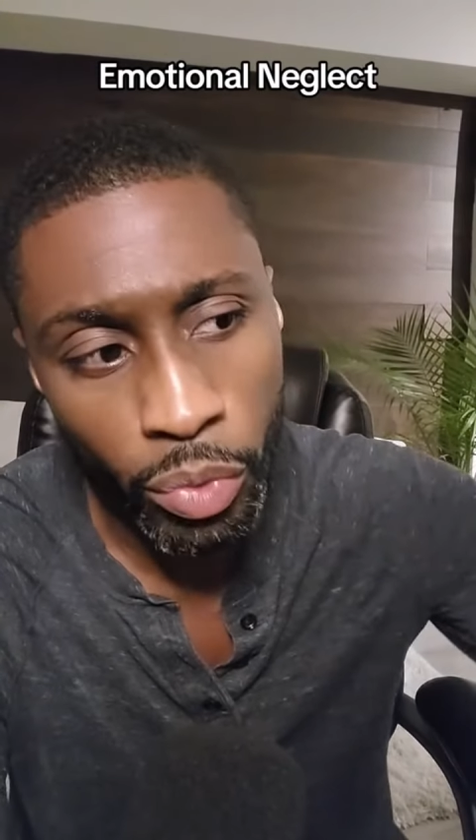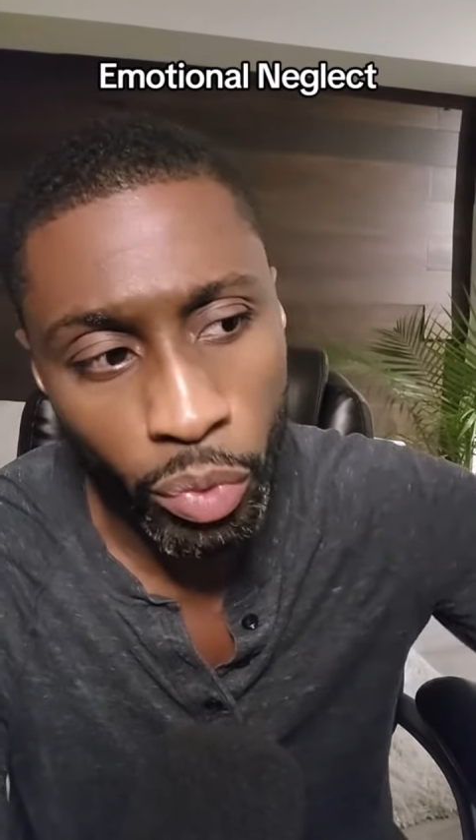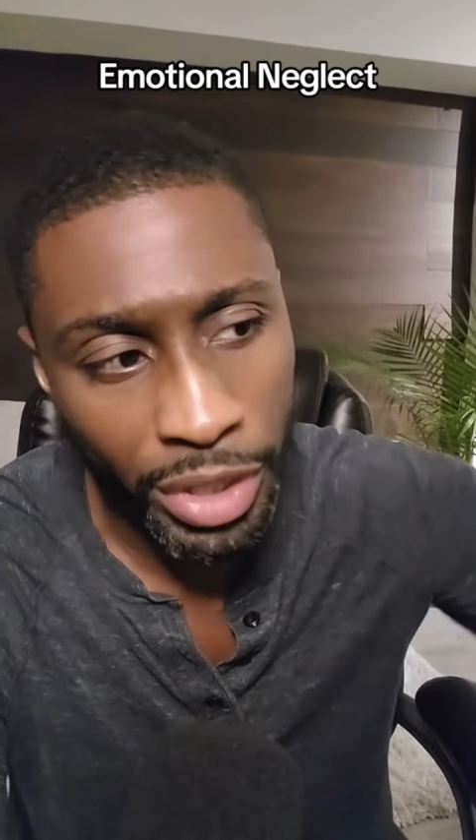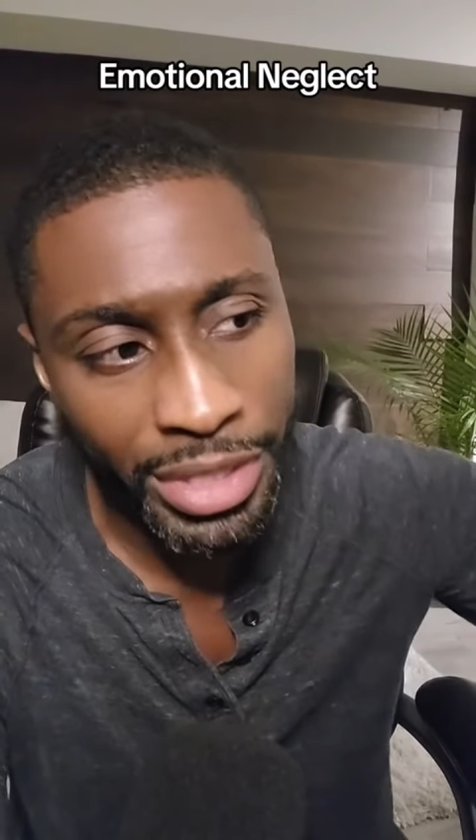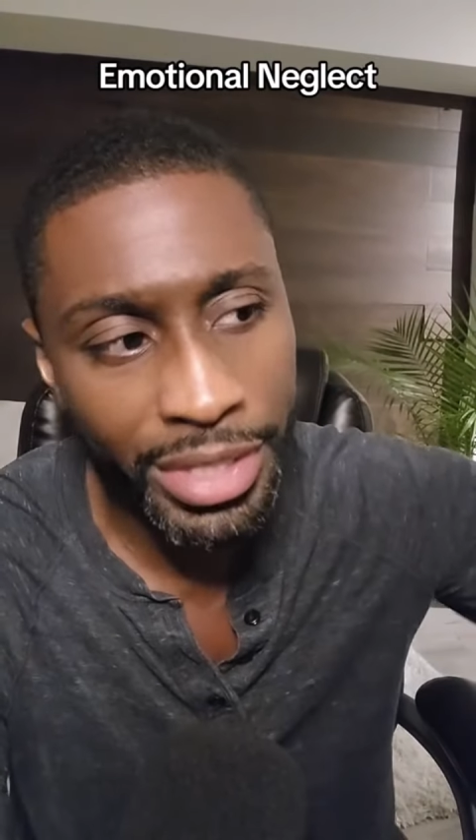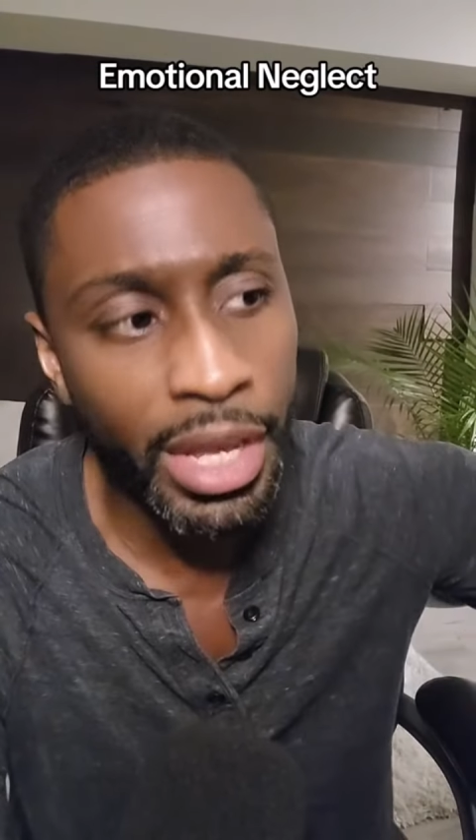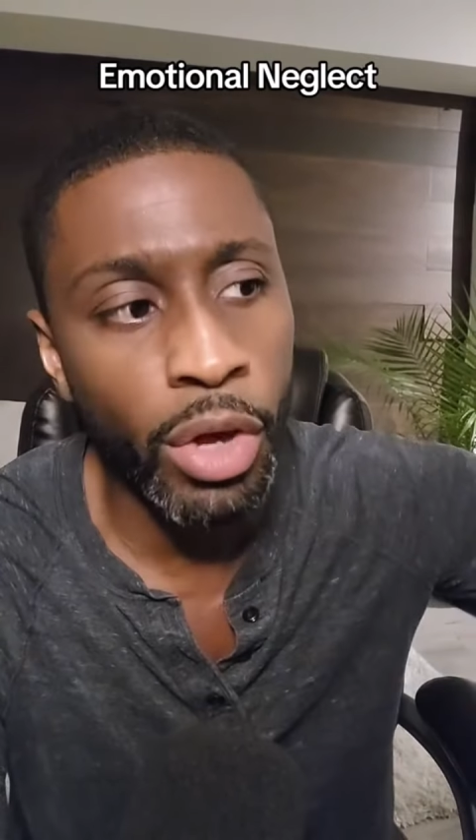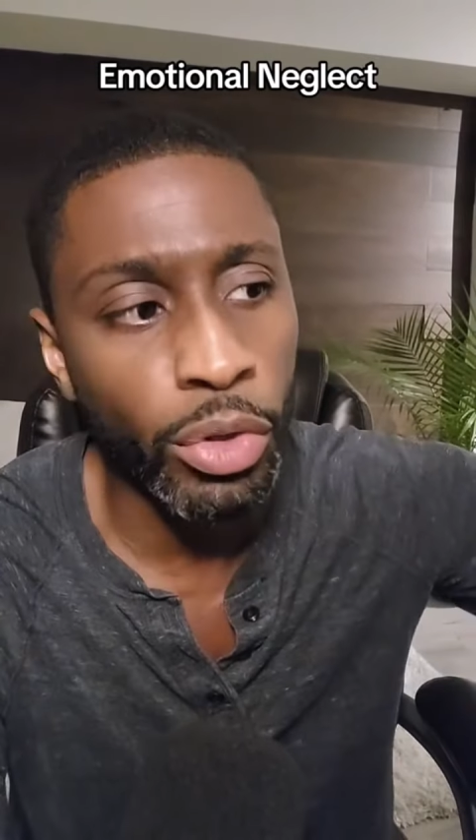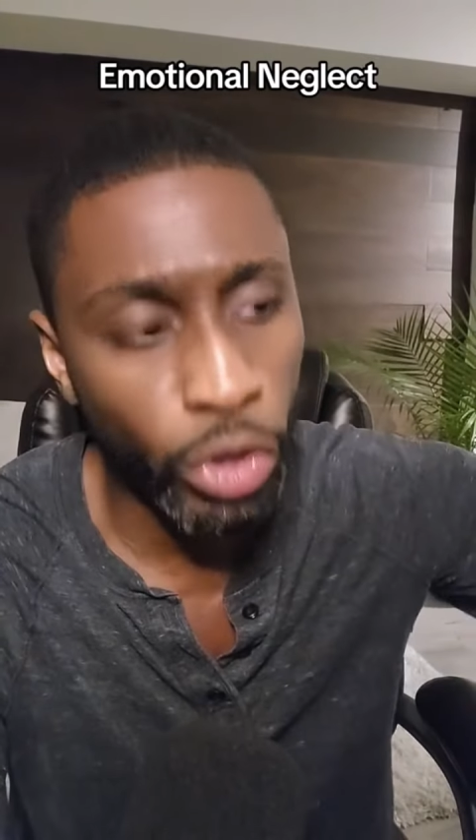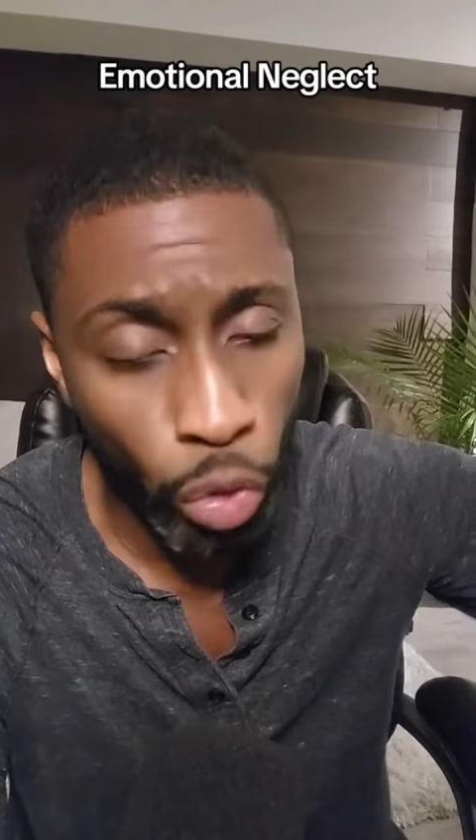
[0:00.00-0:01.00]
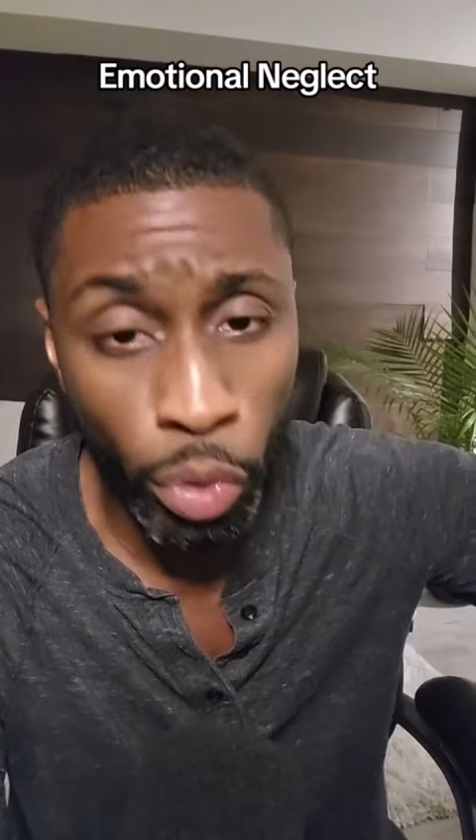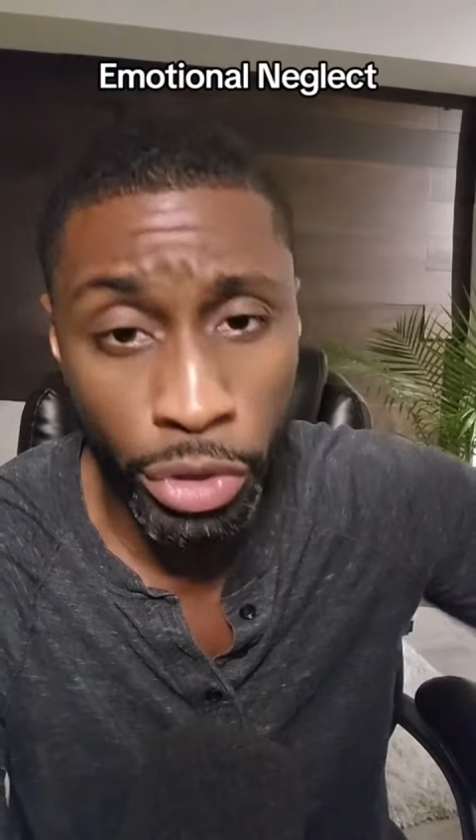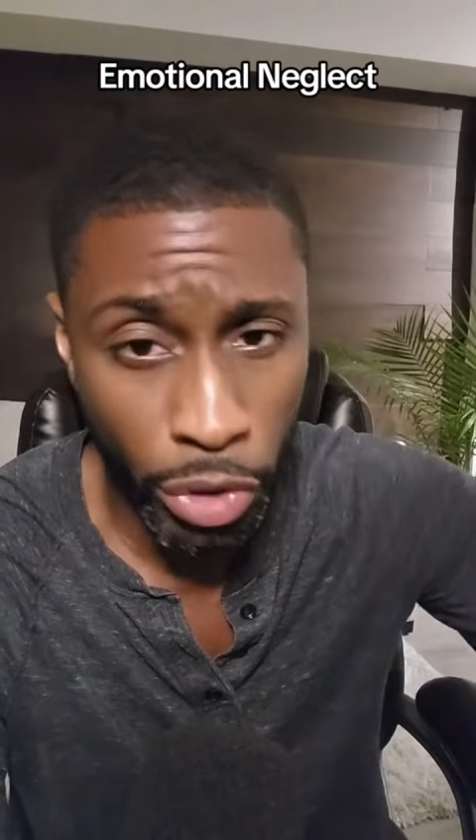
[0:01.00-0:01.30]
We sell your